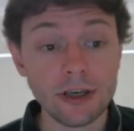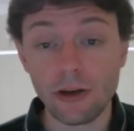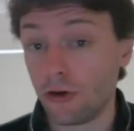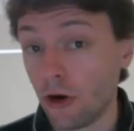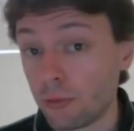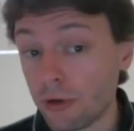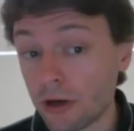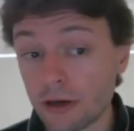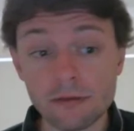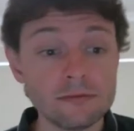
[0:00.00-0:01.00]
your
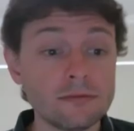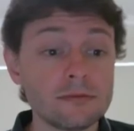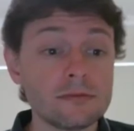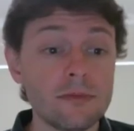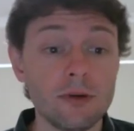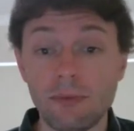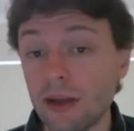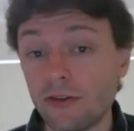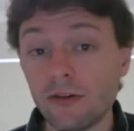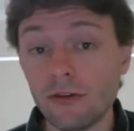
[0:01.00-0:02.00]
notebook, your
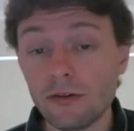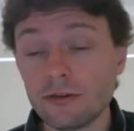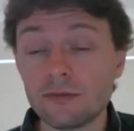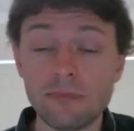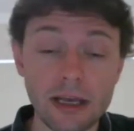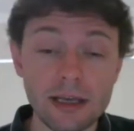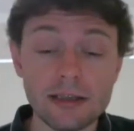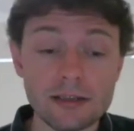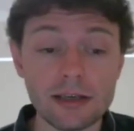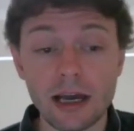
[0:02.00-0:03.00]
pencils,
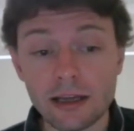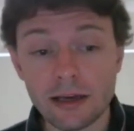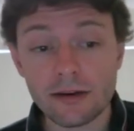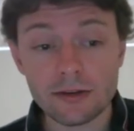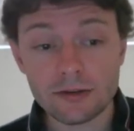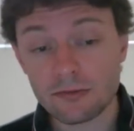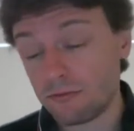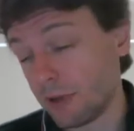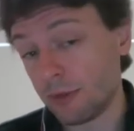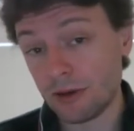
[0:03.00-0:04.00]
pens, highlighters,
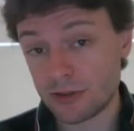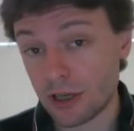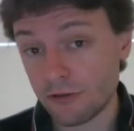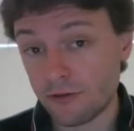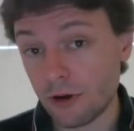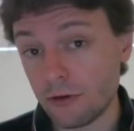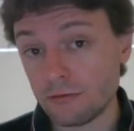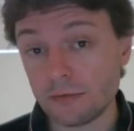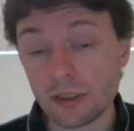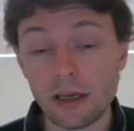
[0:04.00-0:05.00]
maybe your cell
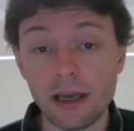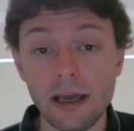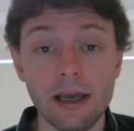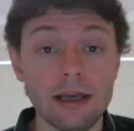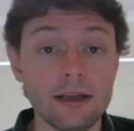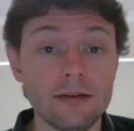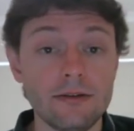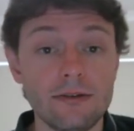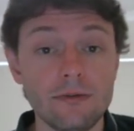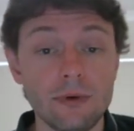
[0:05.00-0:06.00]
phone,
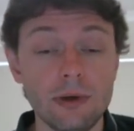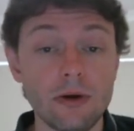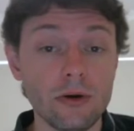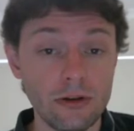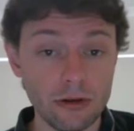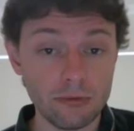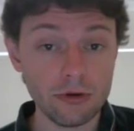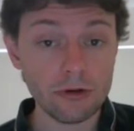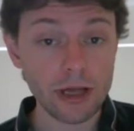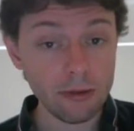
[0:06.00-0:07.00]
and when we go into the
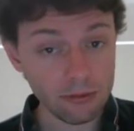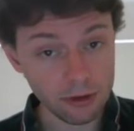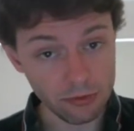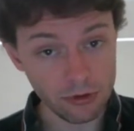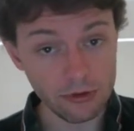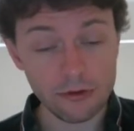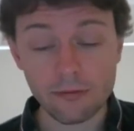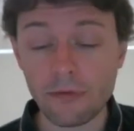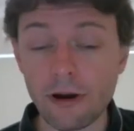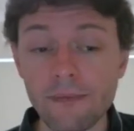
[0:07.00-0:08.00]
computer lab, computers,
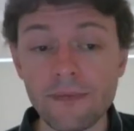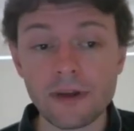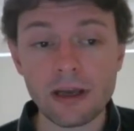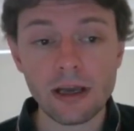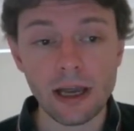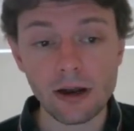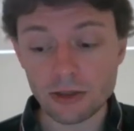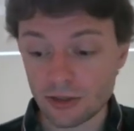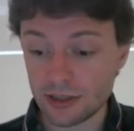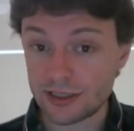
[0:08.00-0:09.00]
right? And
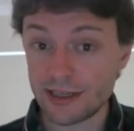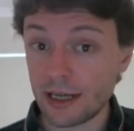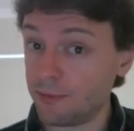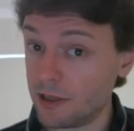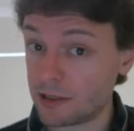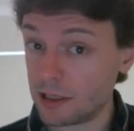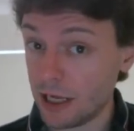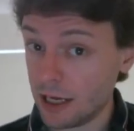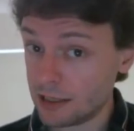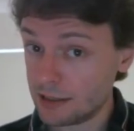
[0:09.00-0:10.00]
also to set up this
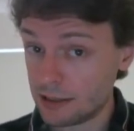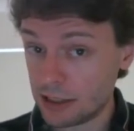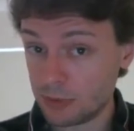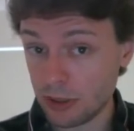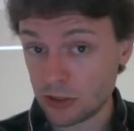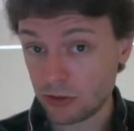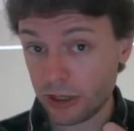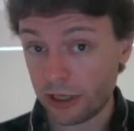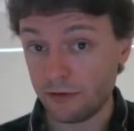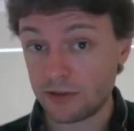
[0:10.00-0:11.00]
class, this special
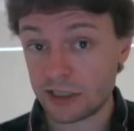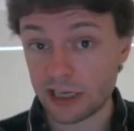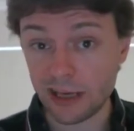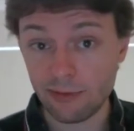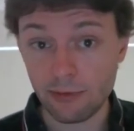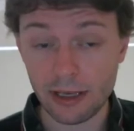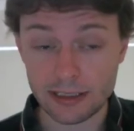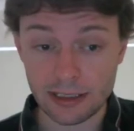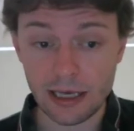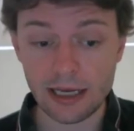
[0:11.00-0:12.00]
kind of
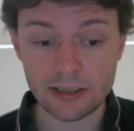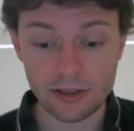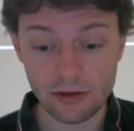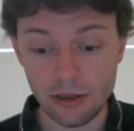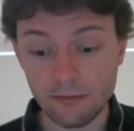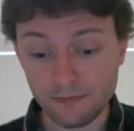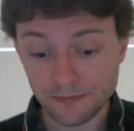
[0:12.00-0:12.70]
Skype-based class, you need